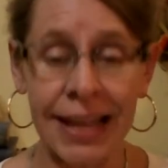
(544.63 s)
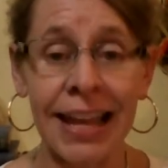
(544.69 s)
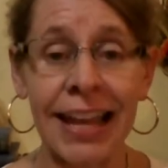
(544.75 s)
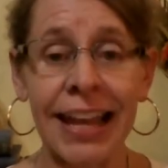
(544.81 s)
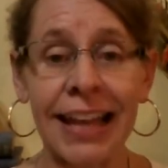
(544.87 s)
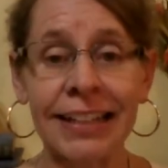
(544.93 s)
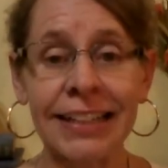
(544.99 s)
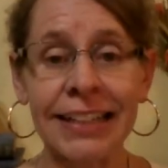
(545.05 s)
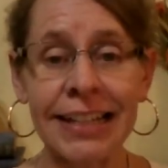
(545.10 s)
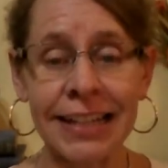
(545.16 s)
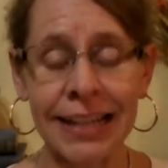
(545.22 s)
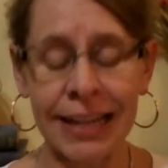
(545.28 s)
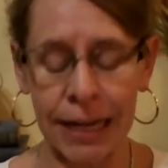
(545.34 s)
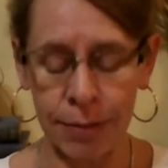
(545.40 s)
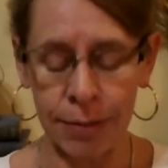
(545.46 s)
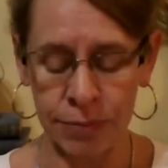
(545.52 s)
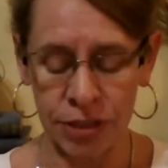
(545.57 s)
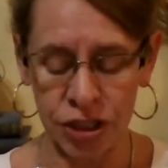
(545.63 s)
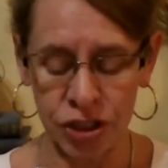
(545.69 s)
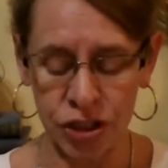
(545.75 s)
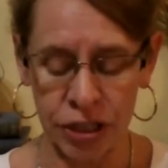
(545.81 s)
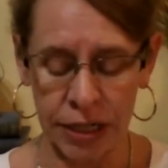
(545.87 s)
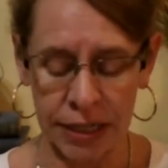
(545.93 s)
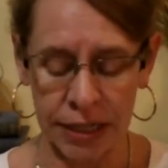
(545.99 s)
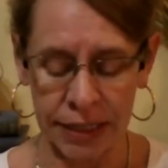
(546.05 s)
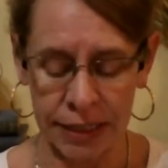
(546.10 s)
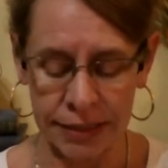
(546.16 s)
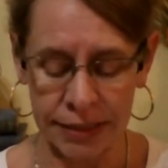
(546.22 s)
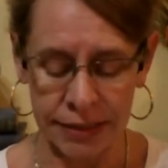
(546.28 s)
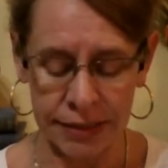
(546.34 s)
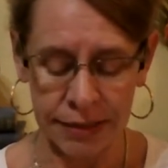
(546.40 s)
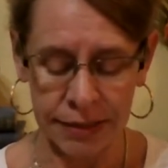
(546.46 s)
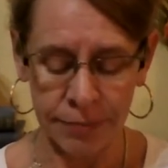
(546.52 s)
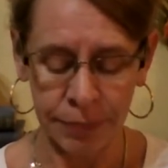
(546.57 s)
And he came to
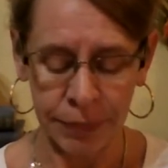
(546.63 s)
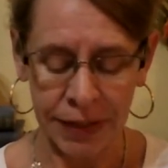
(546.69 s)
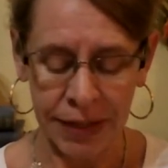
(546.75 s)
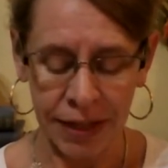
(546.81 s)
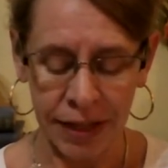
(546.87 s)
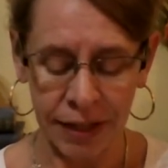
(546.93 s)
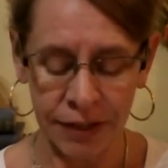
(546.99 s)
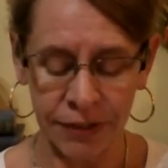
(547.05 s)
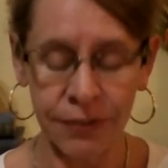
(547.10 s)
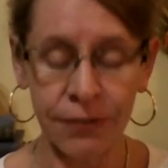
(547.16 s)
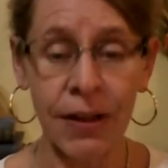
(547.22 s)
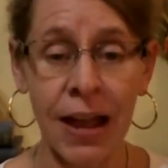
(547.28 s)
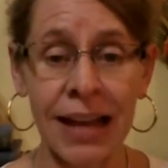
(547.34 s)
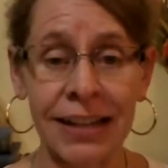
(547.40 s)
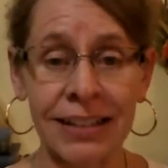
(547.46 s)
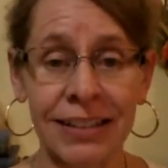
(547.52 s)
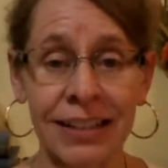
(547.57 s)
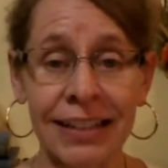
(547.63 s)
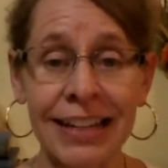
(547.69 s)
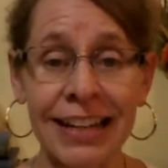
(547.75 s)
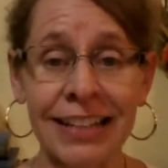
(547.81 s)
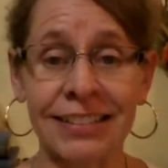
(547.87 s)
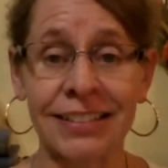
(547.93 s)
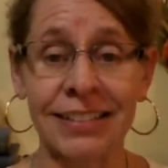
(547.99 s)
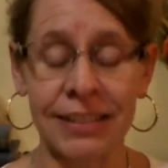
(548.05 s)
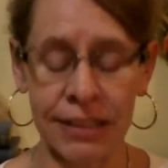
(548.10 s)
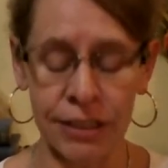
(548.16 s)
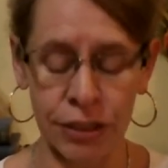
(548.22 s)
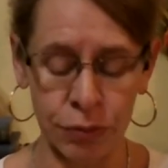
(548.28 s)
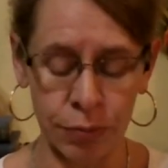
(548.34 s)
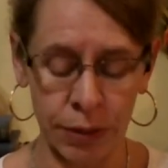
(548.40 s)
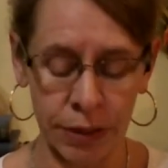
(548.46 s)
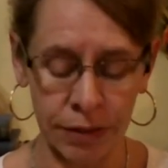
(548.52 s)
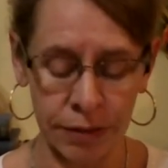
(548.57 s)
Jahaz, and fought against
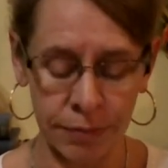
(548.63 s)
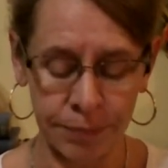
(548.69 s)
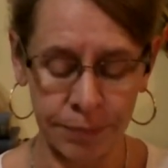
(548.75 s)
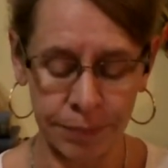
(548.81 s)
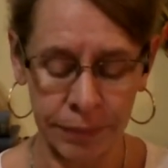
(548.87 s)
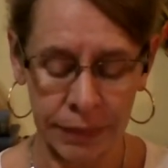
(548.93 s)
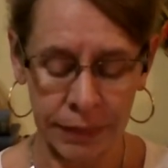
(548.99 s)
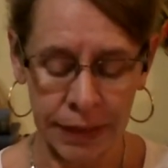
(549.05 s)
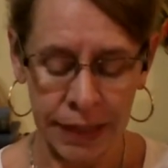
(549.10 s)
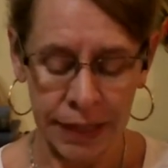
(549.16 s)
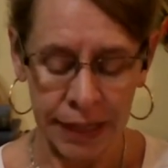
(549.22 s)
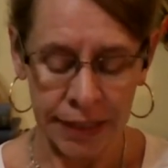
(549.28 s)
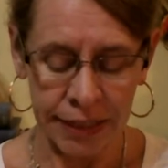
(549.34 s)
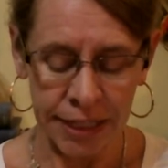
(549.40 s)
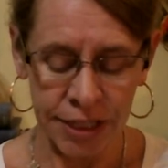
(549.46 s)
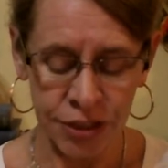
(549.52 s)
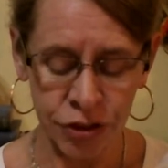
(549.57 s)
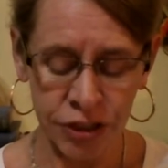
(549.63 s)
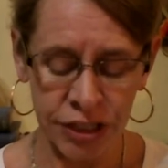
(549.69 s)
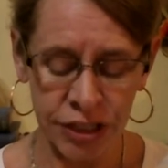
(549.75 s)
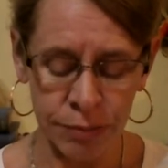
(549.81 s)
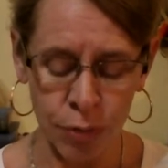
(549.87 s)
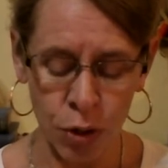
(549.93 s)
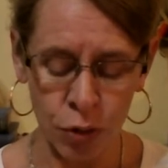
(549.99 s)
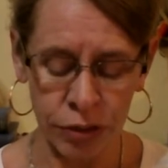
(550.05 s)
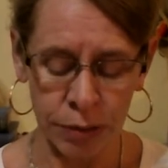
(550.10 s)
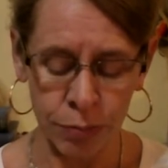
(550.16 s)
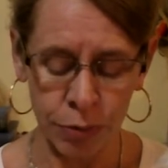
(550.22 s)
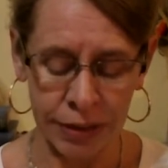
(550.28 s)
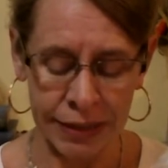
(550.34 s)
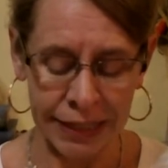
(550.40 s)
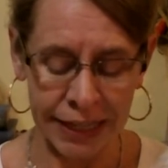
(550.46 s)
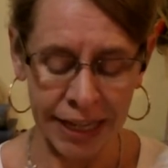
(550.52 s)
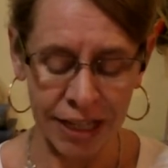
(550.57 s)
Israel. And Israel smote him
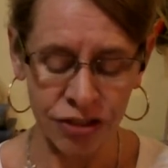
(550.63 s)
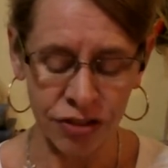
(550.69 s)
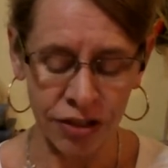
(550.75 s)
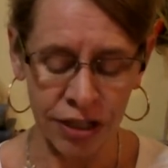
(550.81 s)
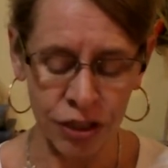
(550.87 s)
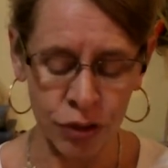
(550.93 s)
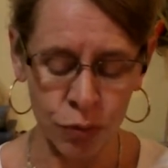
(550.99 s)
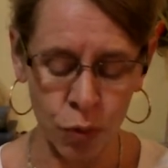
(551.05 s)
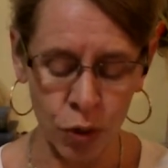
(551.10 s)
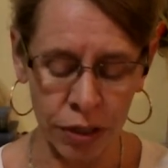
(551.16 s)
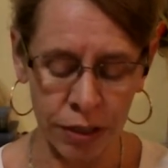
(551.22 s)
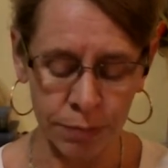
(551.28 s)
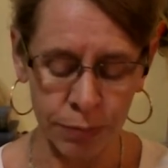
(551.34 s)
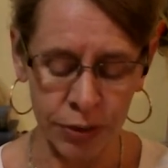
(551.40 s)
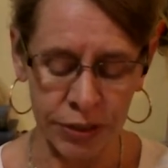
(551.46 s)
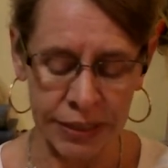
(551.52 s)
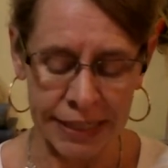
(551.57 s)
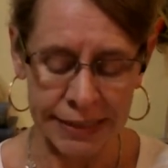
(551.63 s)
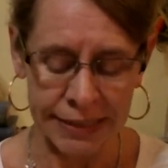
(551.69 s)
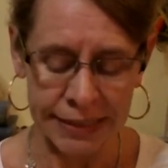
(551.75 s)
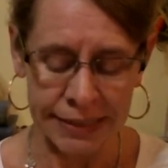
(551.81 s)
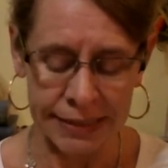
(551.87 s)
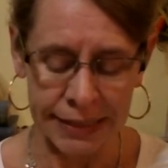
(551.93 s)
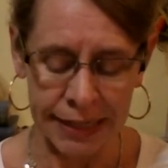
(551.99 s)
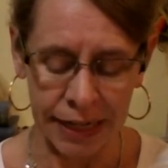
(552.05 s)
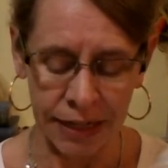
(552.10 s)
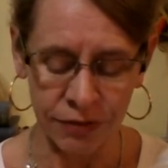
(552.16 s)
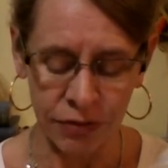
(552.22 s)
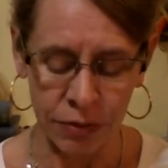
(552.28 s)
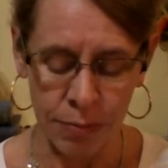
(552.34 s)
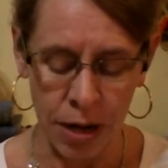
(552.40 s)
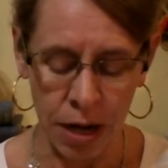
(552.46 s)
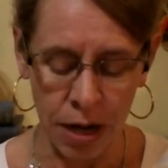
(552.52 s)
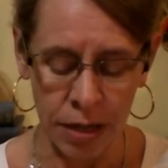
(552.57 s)
with the edge of the sword, and possessed his land
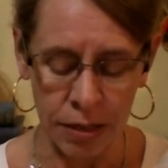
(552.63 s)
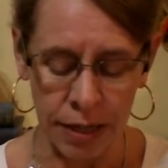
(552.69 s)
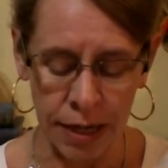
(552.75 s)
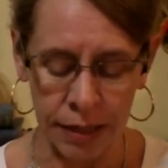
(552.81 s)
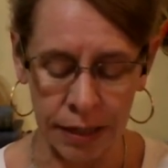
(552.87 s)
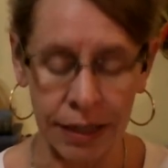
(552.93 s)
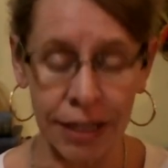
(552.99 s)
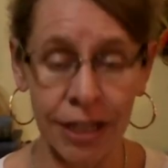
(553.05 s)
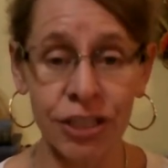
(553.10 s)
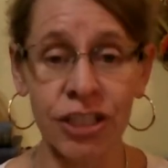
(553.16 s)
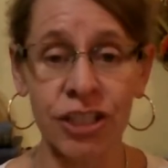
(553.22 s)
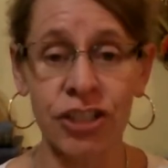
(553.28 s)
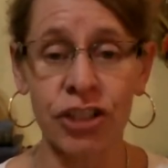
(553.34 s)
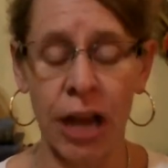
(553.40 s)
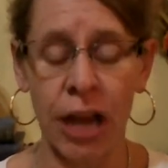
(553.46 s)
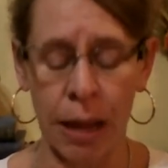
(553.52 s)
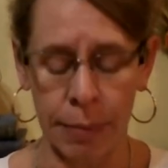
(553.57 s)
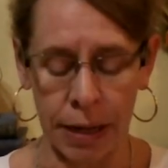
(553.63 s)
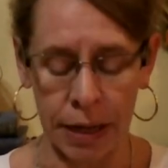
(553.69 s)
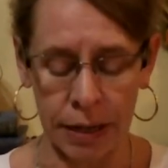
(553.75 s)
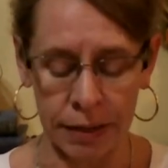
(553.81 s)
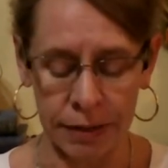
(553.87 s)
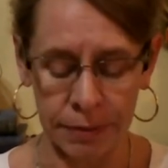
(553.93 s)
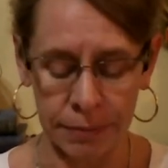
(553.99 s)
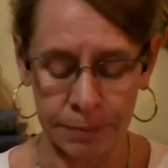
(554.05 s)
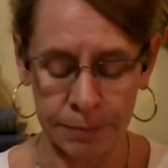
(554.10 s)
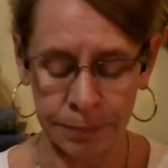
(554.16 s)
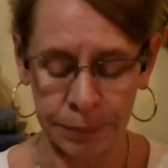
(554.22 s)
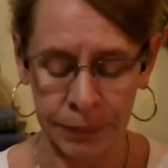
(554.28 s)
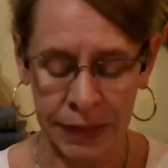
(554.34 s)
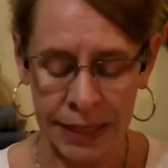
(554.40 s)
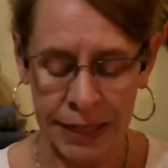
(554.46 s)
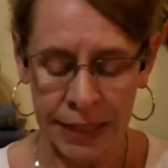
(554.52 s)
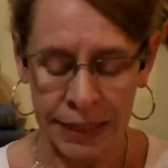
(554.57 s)
from Arnon unto Jabbok,
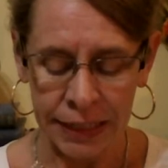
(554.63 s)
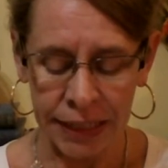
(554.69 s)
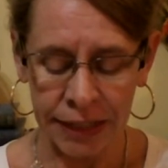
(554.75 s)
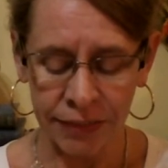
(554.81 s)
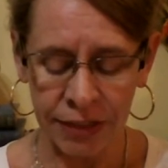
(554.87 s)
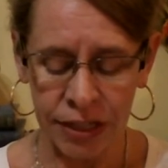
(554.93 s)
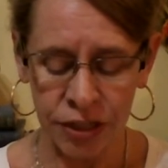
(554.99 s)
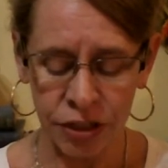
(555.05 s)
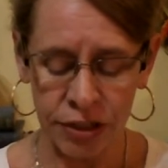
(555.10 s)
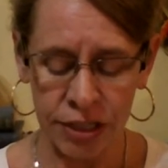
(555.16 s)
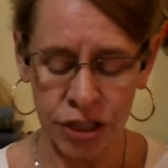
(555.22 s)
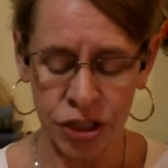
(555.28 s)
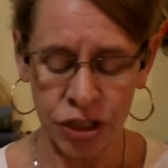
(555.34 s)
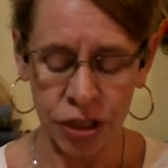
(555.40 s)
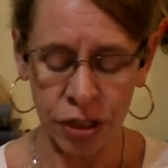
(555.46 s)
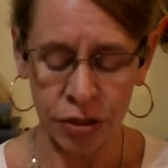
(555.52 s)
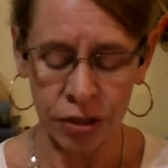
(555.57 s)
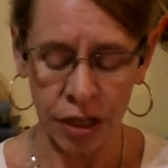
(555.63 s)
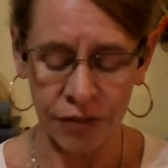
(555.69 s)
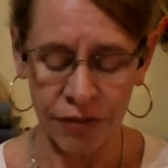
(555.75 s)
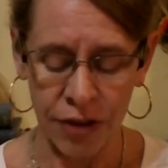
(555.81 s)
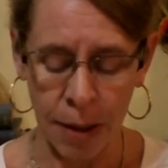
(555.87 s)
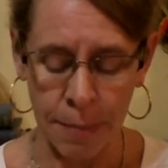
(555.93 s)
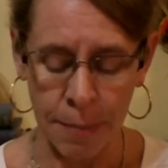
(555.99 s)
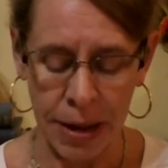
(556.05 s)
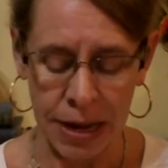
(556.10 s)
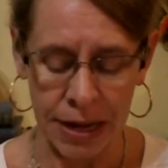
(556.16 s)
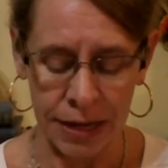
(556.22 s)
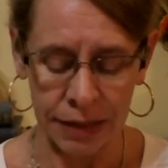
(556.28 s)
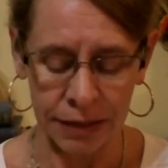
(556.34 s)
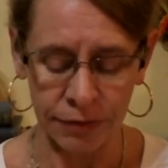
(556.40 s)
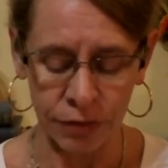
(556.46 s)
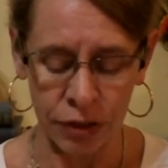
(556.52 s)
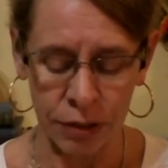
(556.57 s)
even unto the children of
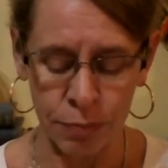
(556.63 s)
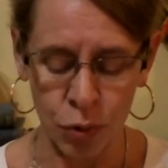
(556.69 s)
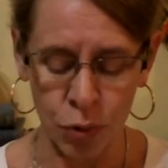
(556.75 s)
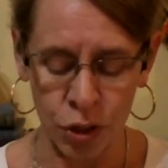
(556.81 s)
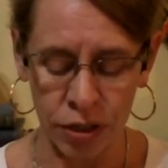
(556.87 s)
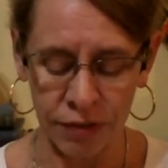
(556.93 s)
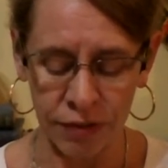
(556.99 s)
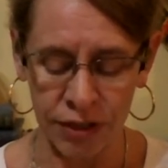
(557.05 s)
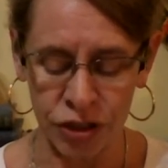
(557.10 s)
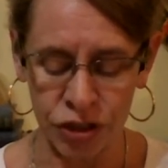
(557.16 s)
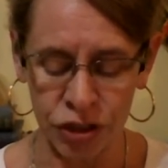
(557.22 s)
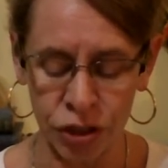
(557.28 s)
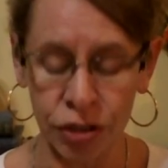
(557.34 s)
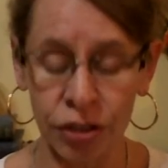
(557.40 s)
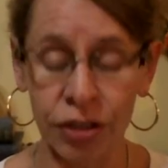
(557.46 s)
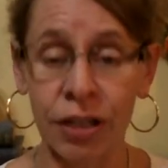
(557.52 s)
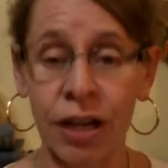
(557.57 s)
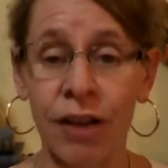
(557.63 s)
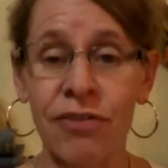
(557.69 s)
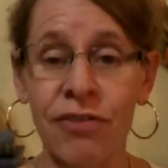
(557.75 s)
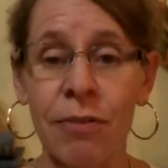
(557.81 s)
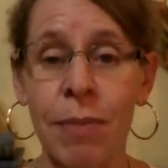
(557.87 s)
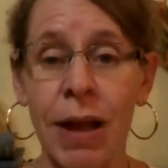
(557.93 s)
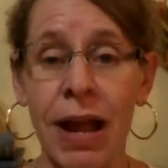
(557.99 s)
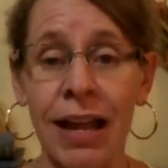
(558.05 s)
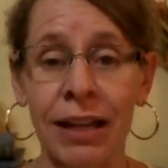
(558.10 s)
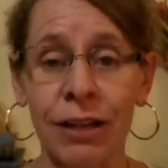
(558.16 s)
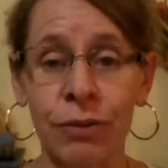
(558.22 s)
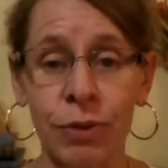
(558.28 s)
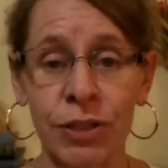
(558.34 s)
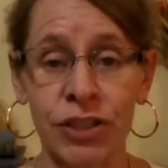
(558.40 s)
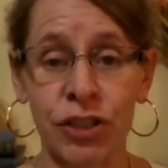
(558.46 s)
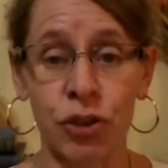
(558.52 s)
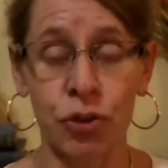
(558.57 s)
Ammon, for the border of the children of Ammon
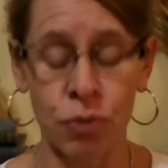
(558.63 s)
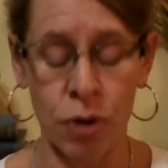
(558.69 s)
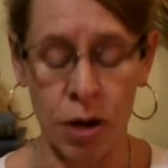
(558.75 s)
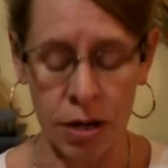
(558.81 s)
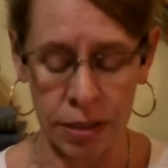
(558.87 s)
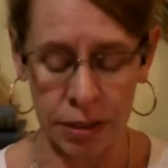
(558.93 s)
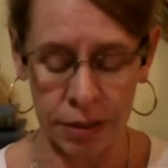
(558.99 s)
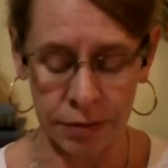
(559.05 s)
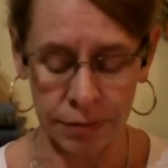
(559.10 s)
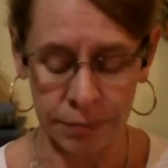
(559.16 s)
was strong.